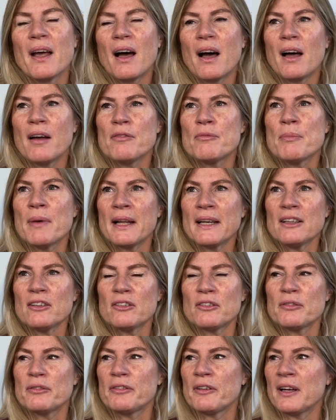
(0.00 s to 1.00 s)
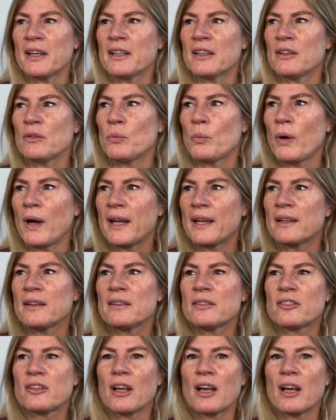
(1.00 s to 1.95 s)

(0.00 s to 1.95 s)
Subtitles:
I've managed to find in Wales